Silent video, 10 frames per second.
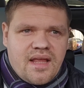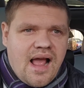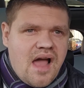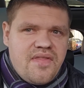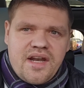
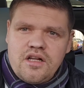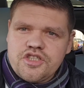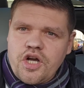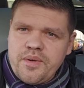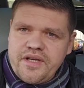and then I'll
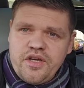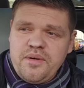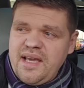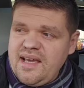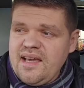show it you
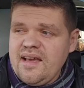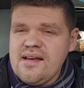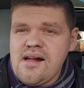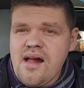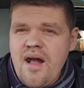here
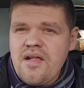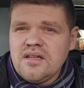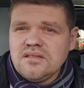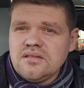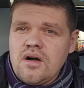
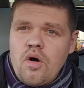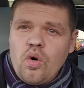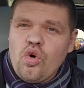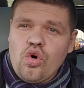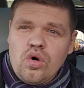
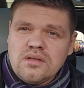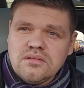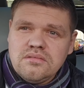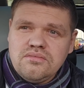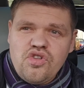or
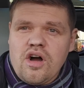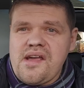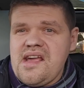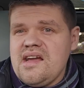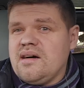not
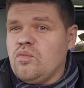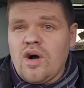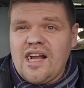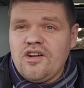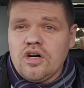here, and
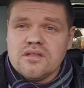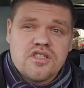why not.